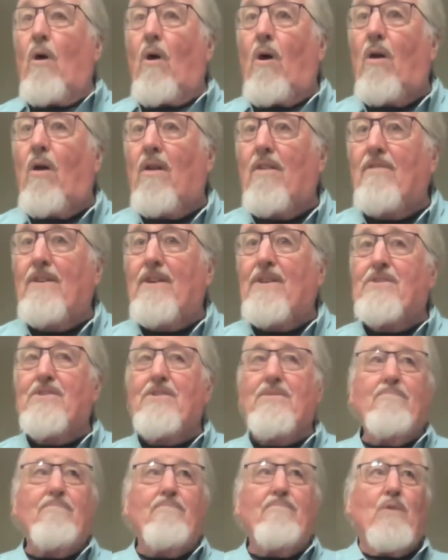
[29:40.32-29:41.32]
All of
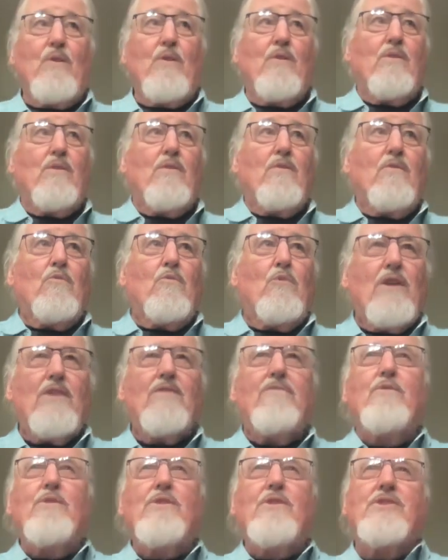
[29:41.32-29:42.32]
us, we
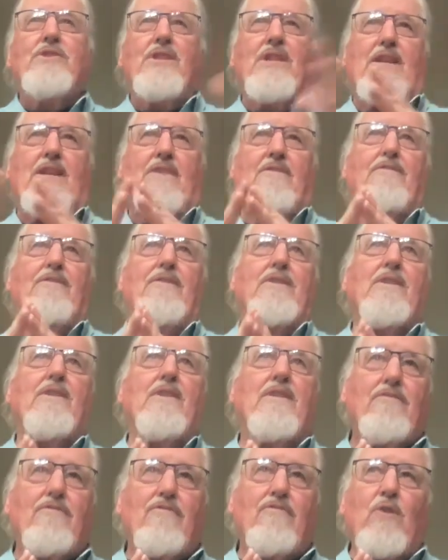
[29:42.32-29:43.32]
have received
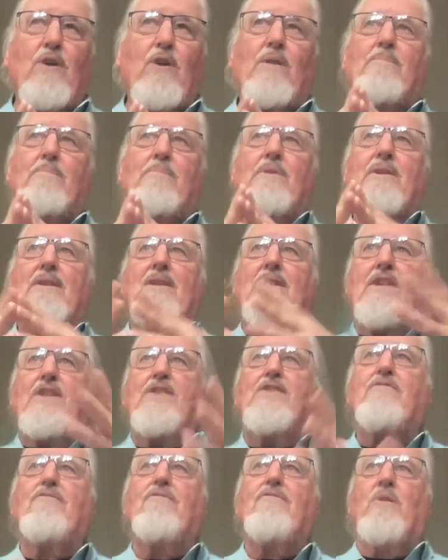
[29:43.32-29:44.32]
from
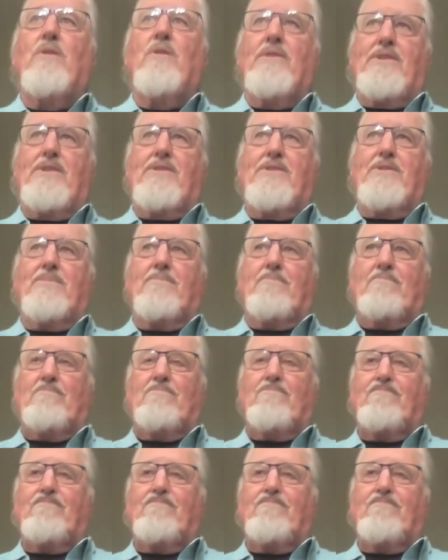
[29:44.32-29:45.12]
his fullness.